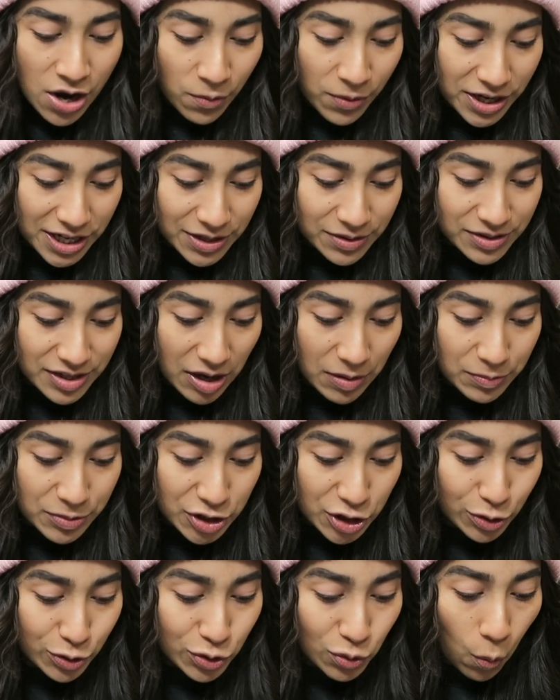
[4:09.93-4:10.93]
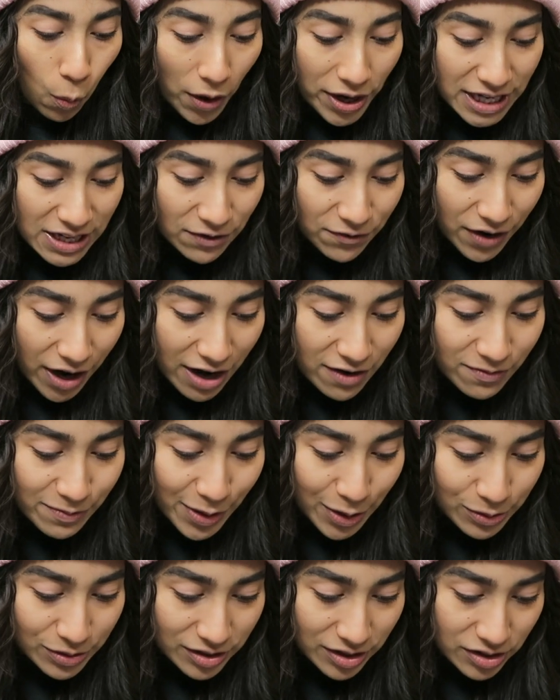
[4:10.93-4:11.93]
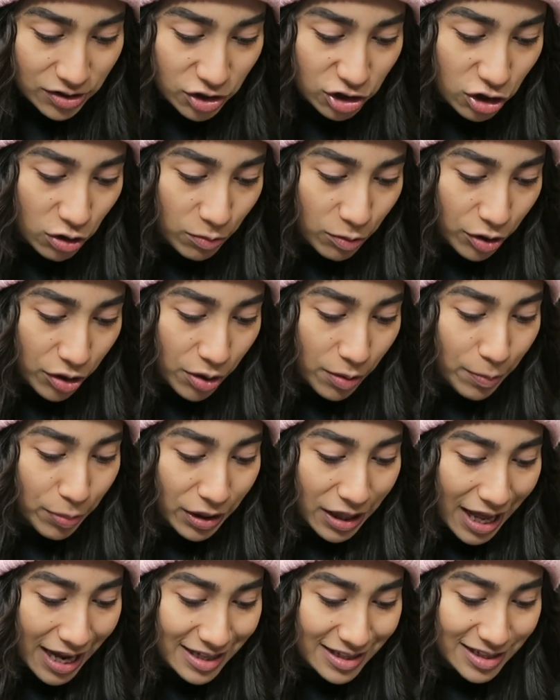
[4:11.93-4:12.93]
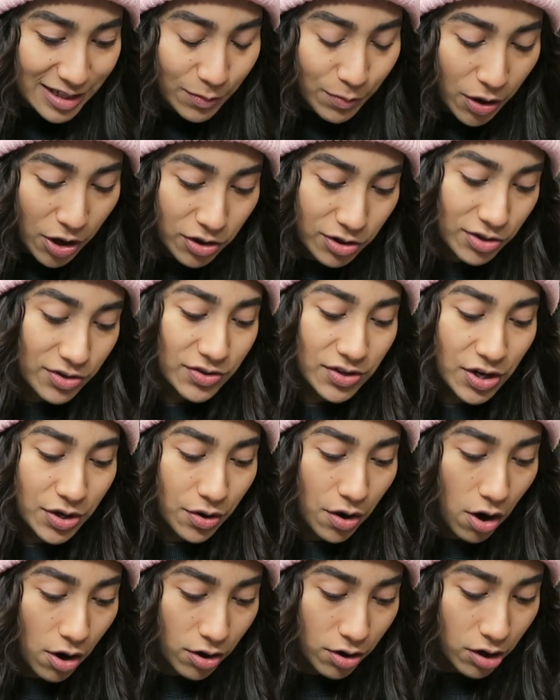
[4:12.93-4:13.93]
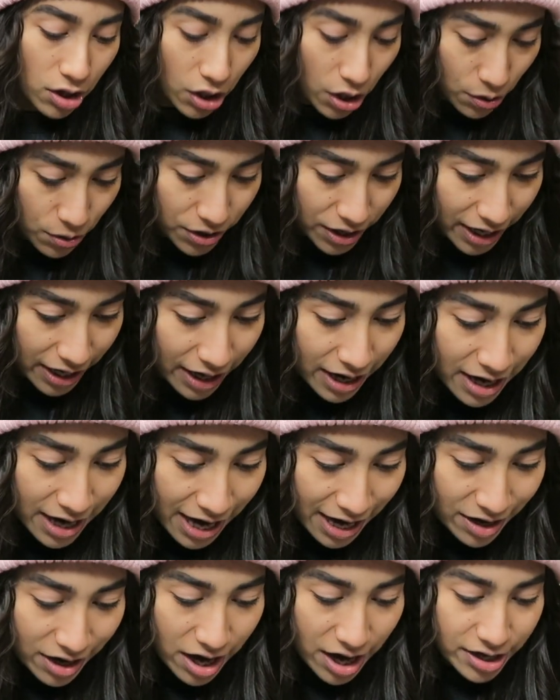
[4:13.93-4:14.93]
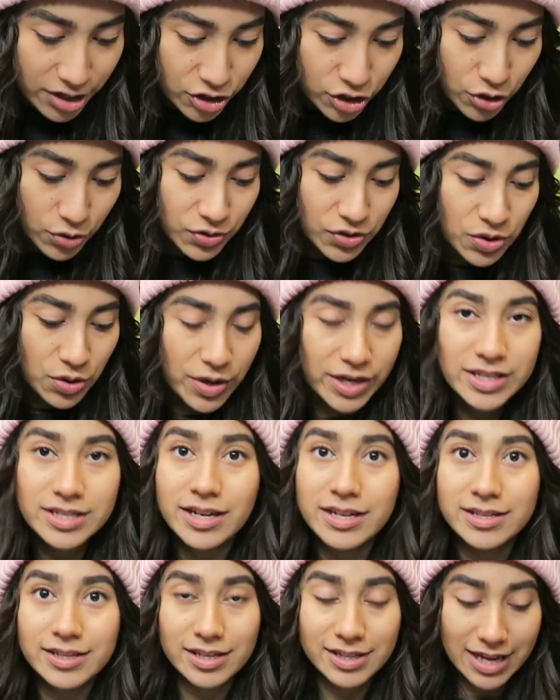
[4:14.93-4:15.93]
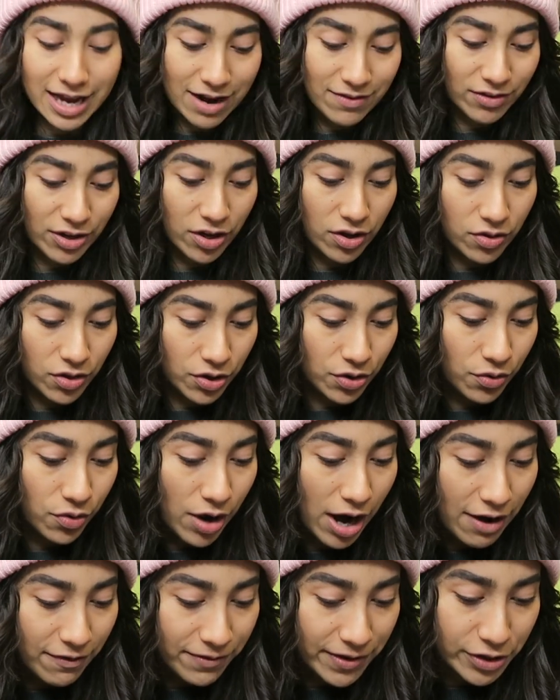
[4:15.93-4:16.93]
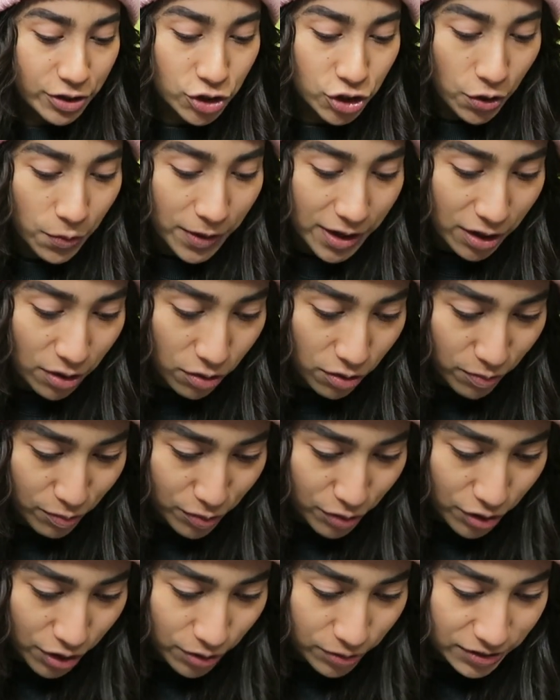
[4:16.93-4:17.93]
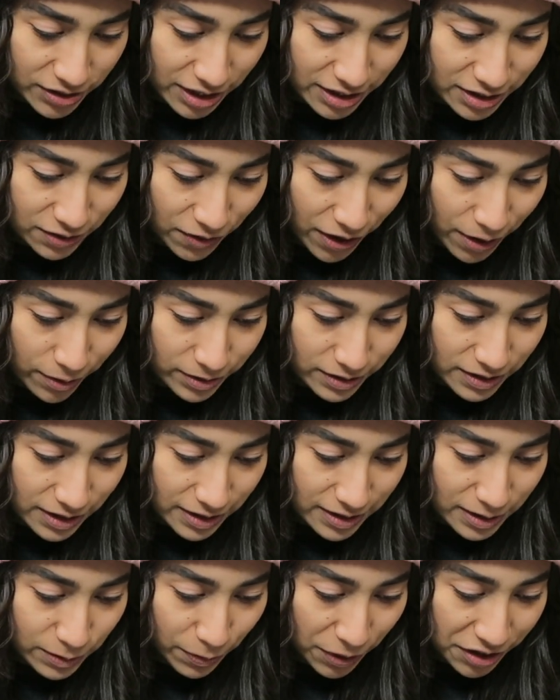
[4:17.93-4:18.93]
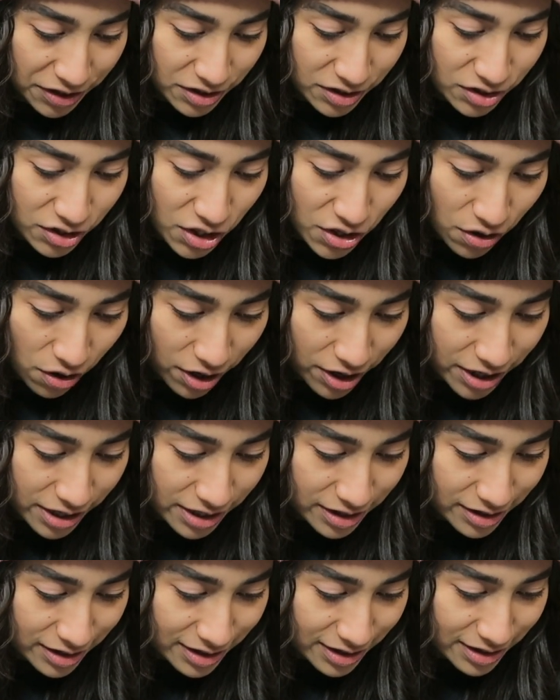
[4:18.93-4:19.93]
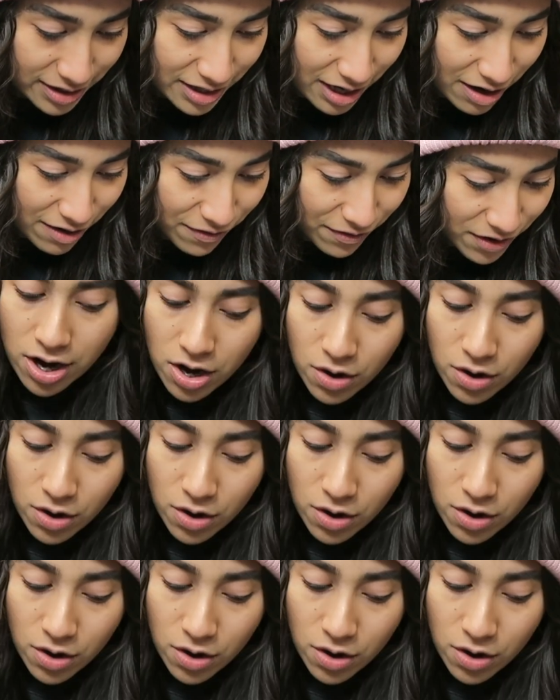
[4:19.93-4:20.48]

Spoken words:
We use up to 25 post-consumer plastic bottles in our clothing, and it kind of shows you, it's nice because I have like a little graphic showing you the process of how it's like spun into yarn and stuff,